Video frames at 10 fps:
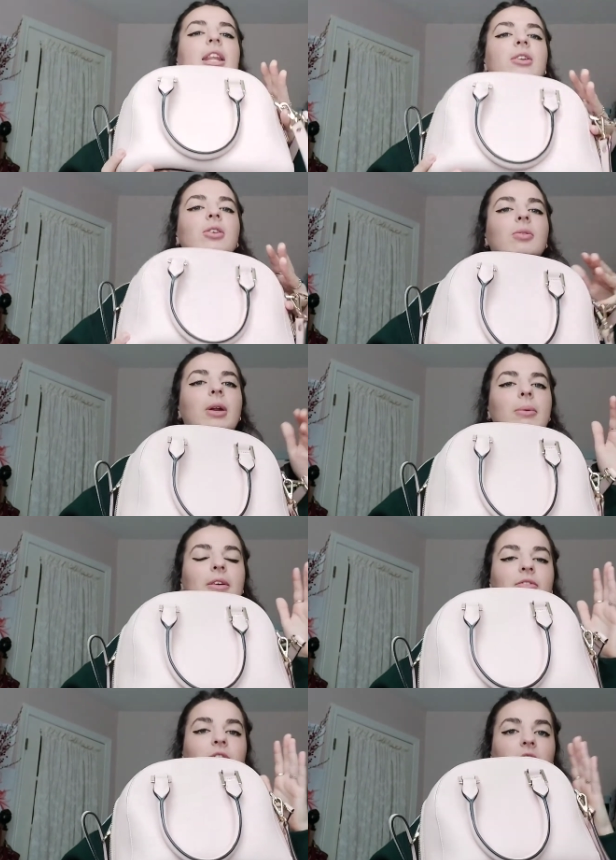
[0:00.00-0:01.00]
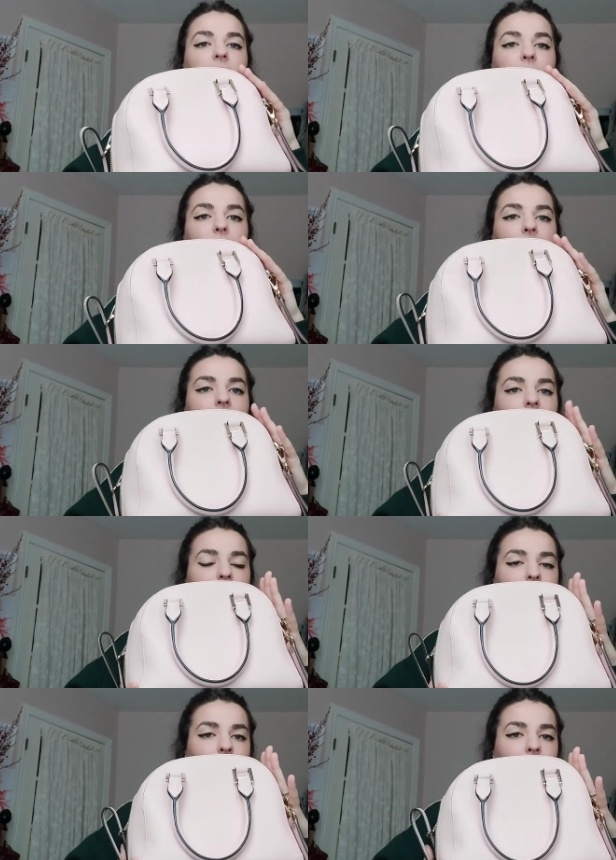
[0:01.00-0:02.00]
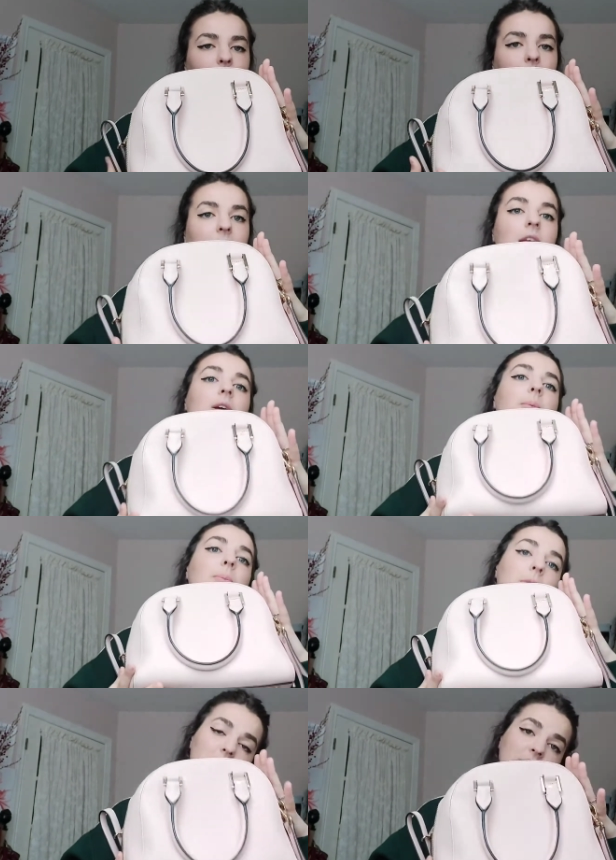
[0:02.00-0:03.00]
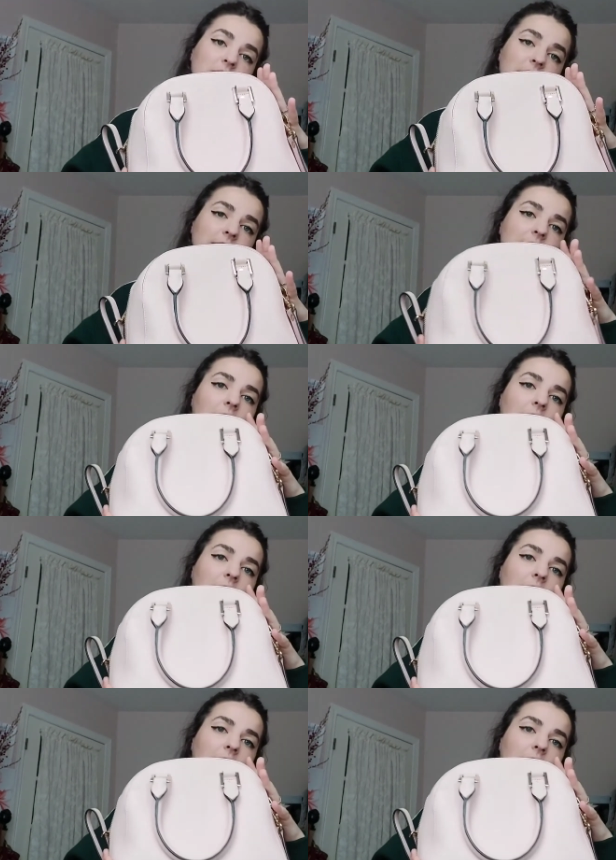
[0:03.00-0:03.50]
and this is one of my first biggest, bigger purchases.